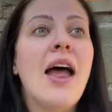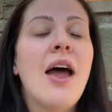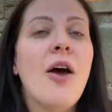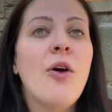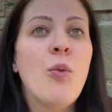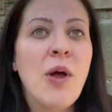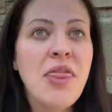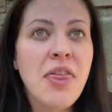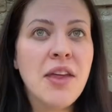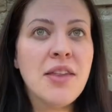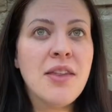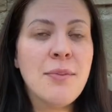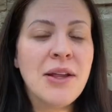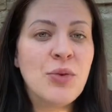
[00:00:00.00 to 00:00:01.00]
one thing
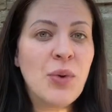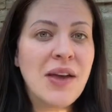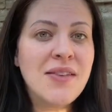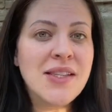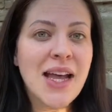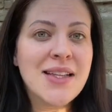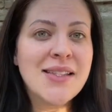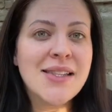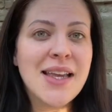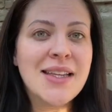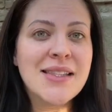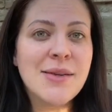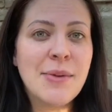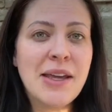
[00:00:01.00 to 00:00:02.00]
that the midwives had
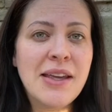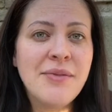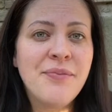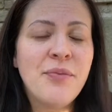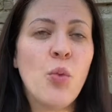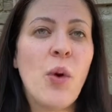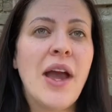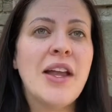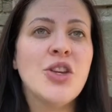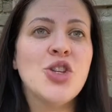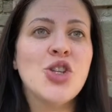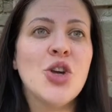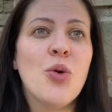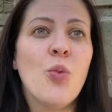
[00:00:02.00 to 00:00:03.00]
said to me,
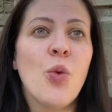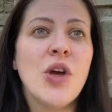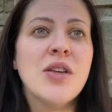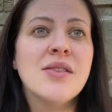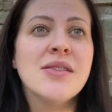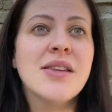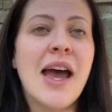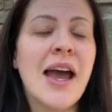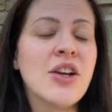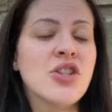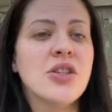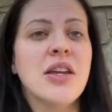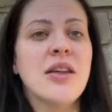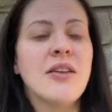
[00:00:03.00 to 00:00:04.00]
which was
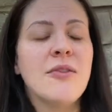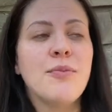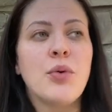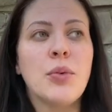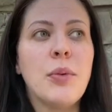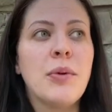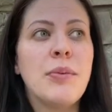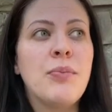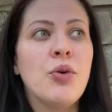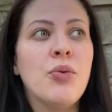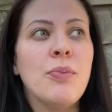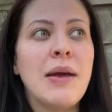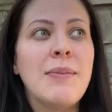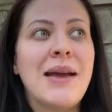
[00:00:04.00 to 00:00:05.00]
actually probably
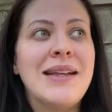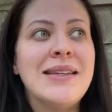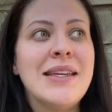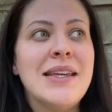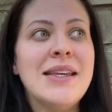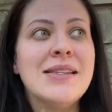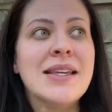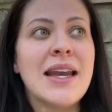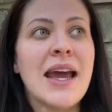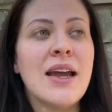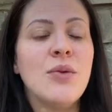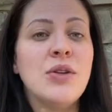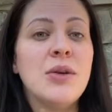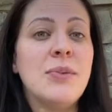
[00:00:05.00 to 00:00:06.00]
put my mind at ease, and
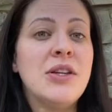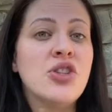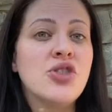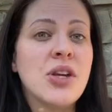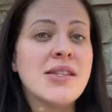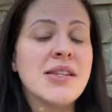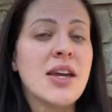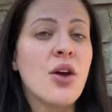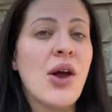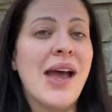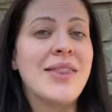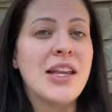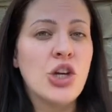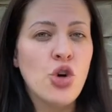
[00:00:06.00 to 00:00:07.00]
I would have been stressing out
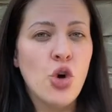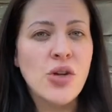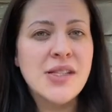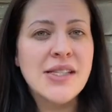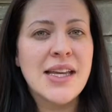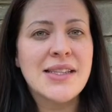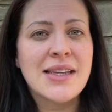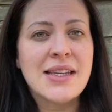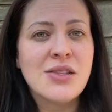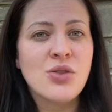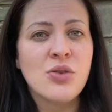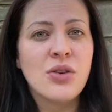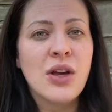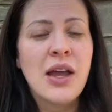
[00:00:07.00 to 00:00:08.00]
had they not said it.
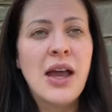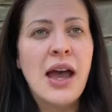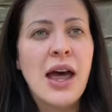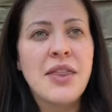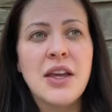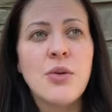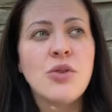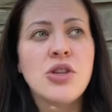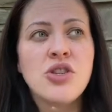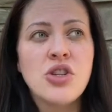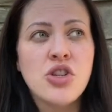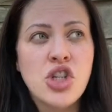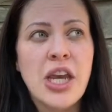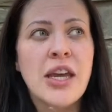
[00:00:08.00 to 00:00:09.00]
So I think it was
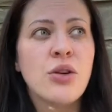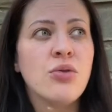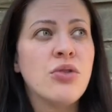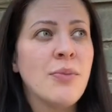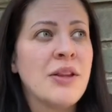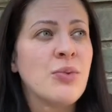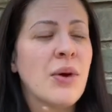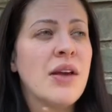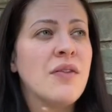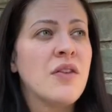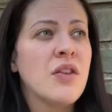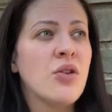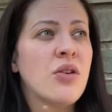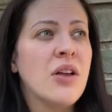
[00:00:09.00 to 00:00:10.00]
Cheryl, the midwife
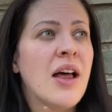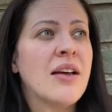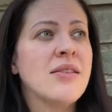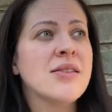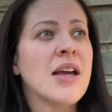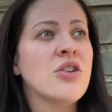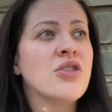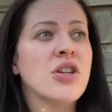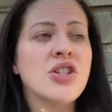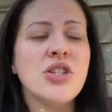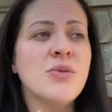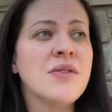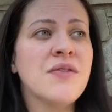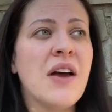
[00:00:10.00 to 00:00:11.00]
at the Royal Alexandra,
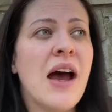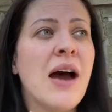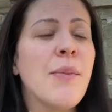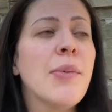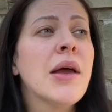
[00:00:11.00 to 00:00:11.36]
she was fab.